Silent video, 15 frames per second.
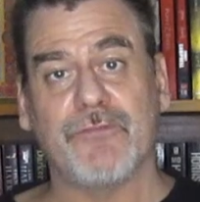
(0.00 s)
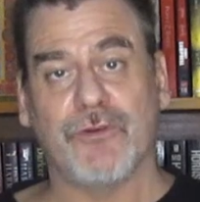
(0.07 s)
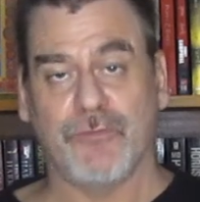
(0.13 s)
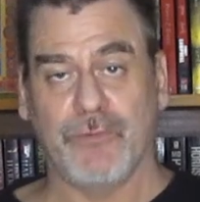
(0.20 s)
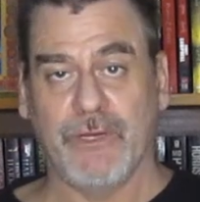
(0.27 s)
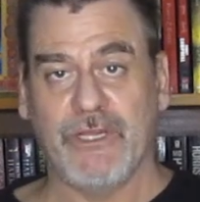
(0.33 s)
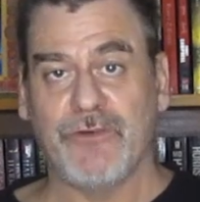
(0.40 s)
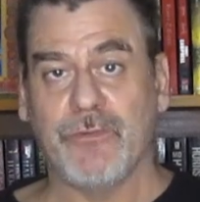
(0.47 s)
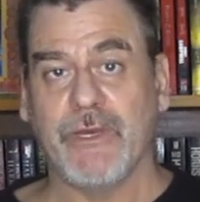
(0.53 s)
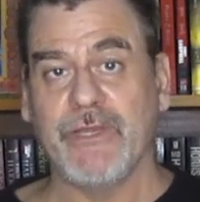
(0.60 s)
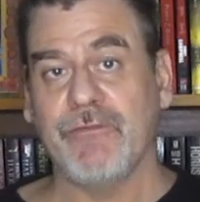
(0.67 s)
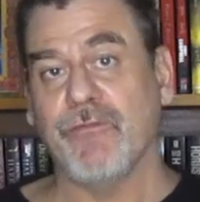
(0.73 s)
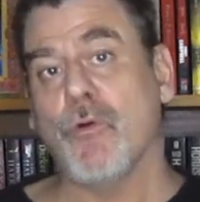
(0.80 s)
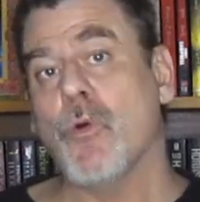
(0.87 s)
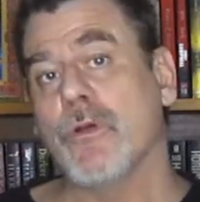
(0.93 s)
for
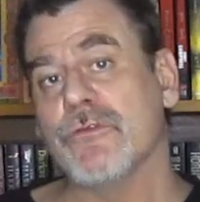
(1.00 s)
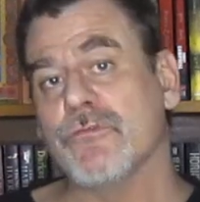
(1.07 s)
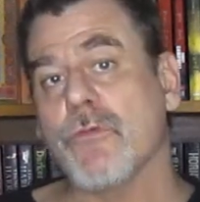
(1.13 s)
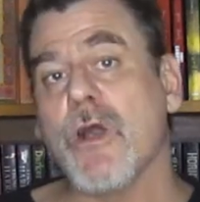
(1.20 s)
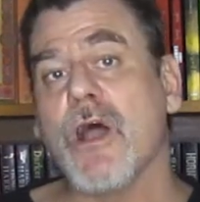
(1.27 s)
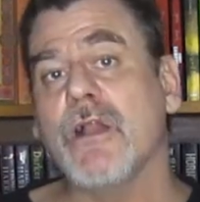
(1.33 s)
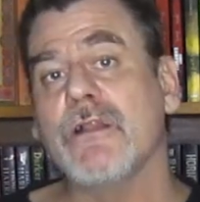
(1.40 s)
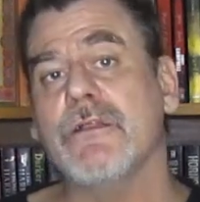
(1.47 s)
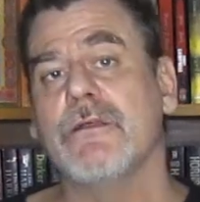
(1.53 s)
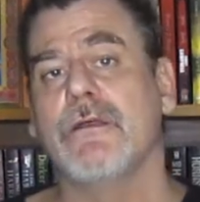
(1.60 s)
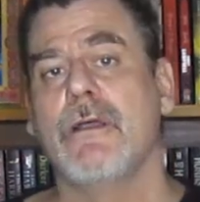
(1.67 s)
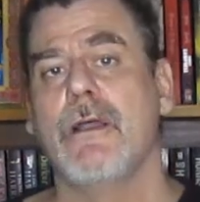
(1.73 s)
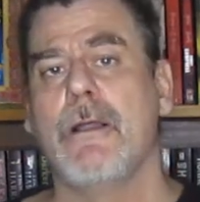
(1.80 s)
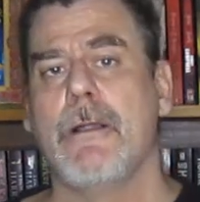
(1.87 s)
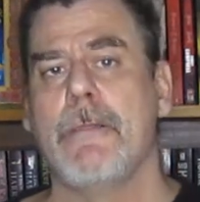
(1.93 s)
2024 as well.
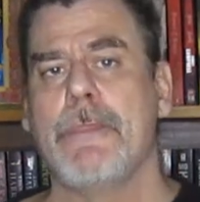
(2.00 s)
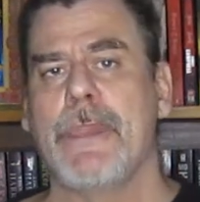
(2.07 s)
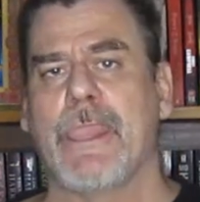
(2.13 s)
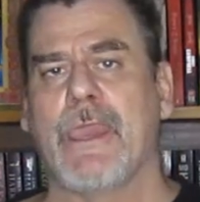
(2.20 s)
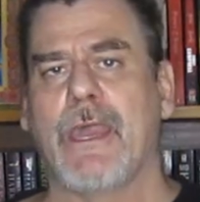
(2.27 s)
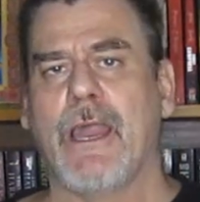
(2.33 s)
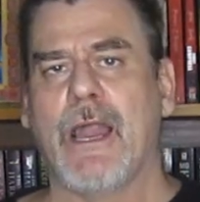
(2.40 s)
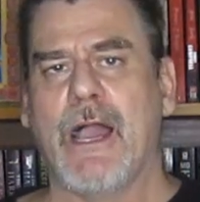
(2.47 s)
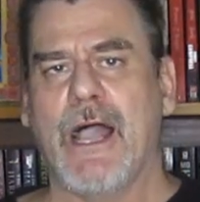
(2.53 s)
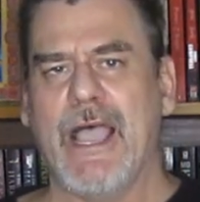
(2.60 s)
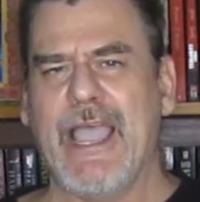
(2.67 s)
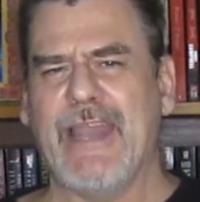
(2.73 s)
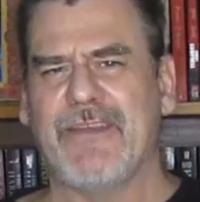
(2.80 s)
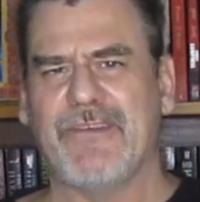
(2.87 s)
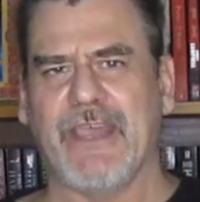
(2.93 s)

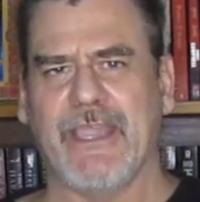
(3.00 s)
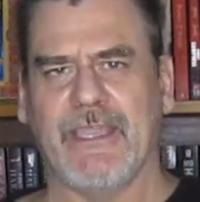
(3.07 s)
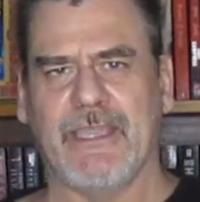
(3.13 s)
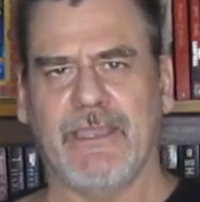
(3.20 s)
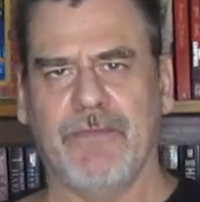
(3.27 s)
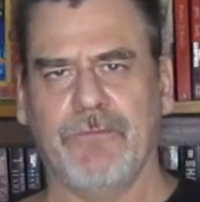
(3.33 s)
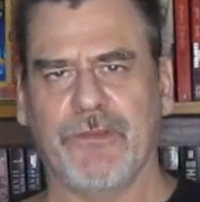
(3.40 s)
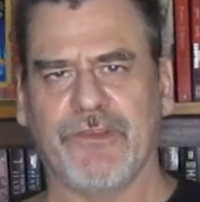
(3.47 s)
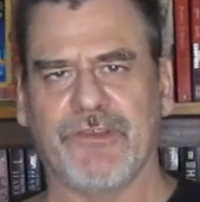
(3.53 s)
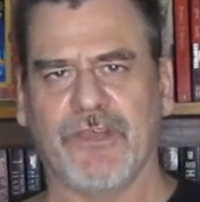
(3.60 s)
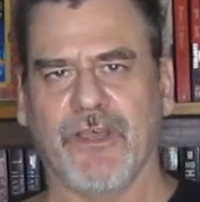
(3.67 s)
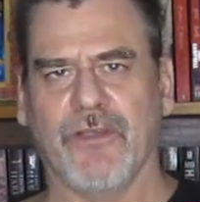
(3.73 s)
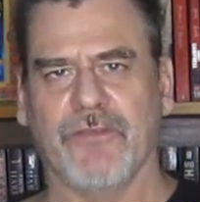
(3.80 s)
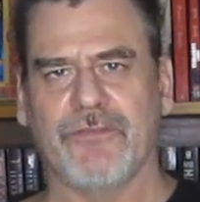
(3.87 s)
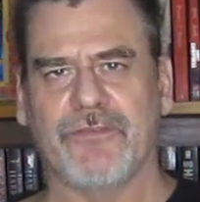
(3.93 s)
And take care of
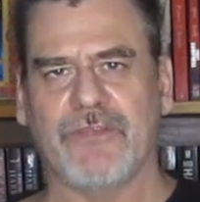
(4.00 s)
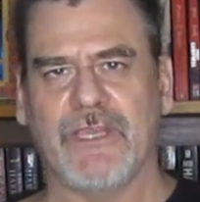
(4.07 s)
yourselves.